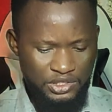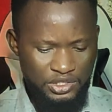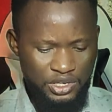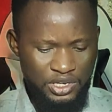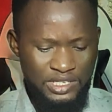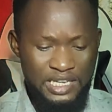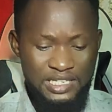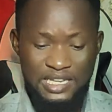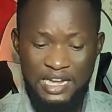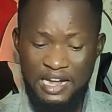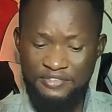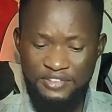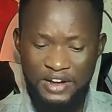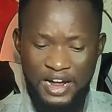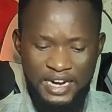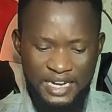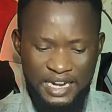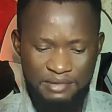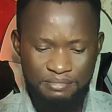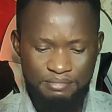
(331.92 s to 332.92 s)
just as I have
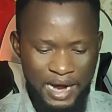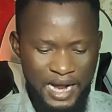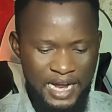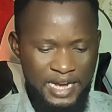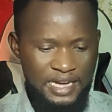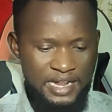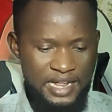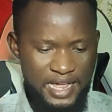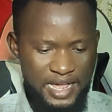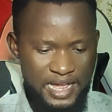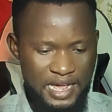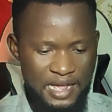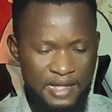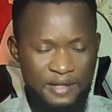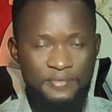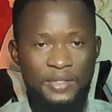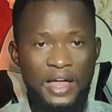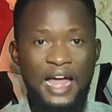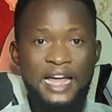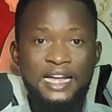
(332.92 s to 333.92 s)
added mine
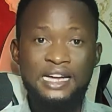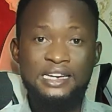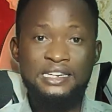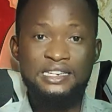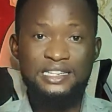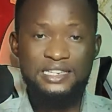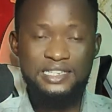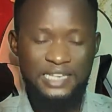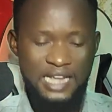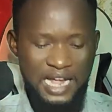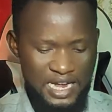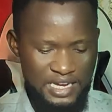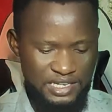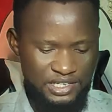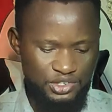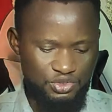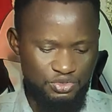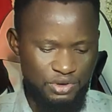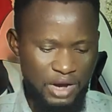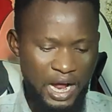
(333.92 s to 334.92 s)
here, I can decide
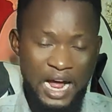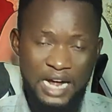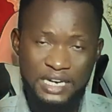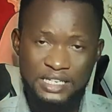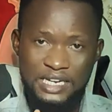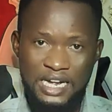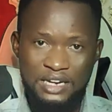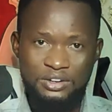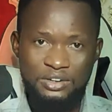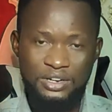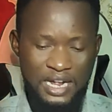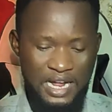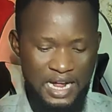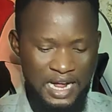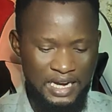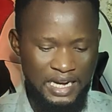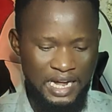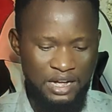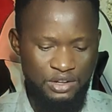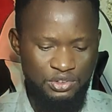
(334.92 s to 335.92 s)
to add another
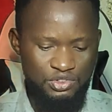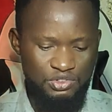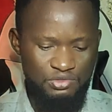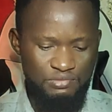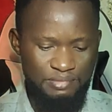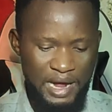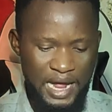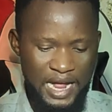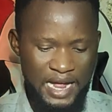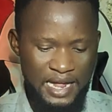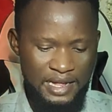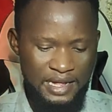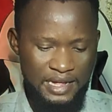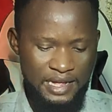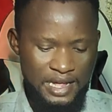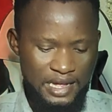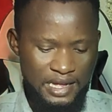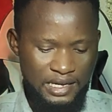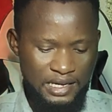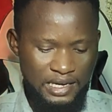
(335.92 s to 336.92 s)
account by
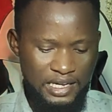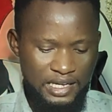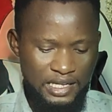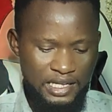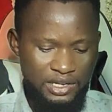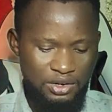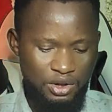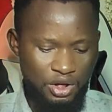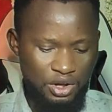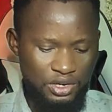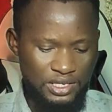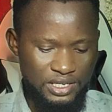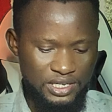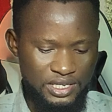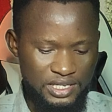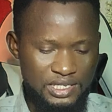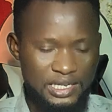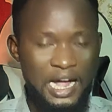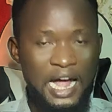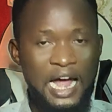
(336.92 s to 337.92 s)
clicking on
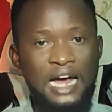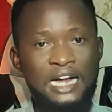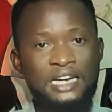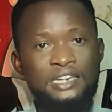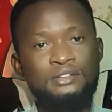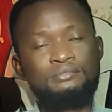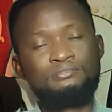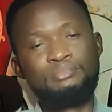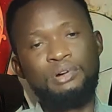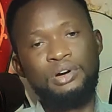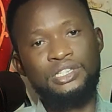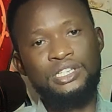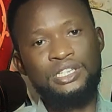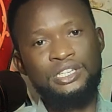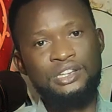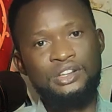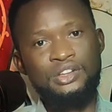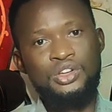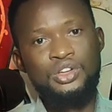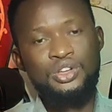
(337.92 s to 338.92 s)
this add
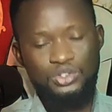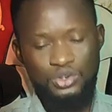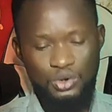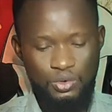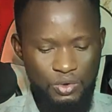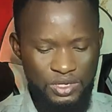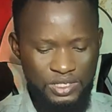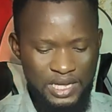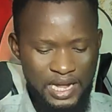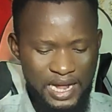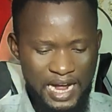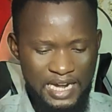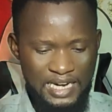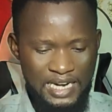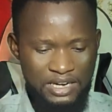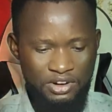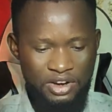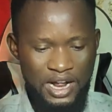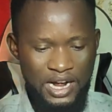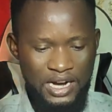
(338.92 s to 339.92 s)
button. So once I add
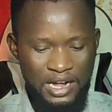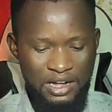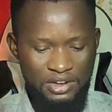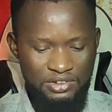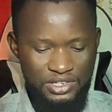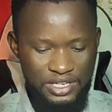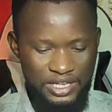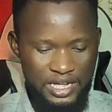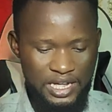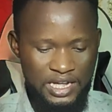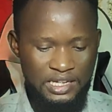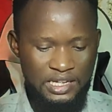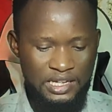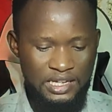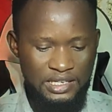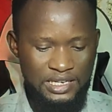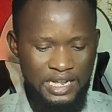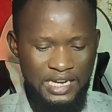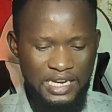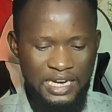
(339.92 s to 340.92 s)
another account here,
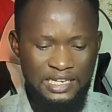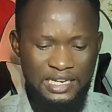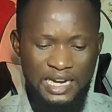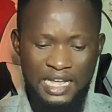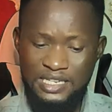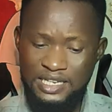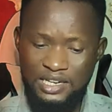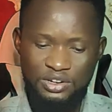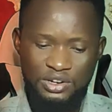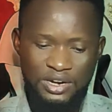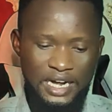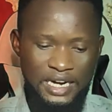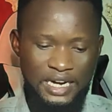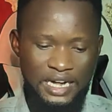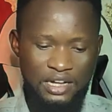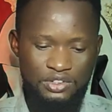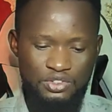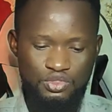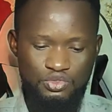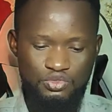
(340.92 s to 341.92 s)
that second
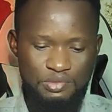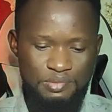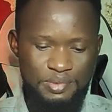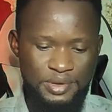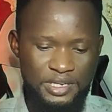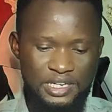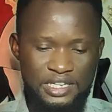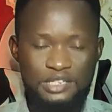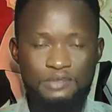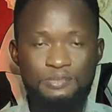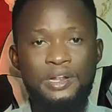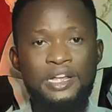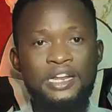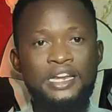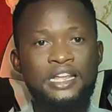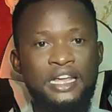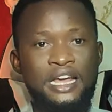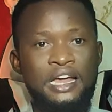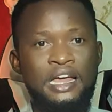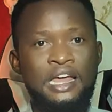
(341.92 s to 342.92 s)
account will be
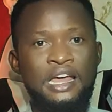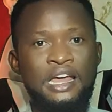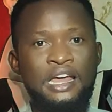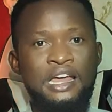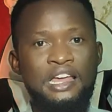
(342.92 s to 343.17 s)
displayed here.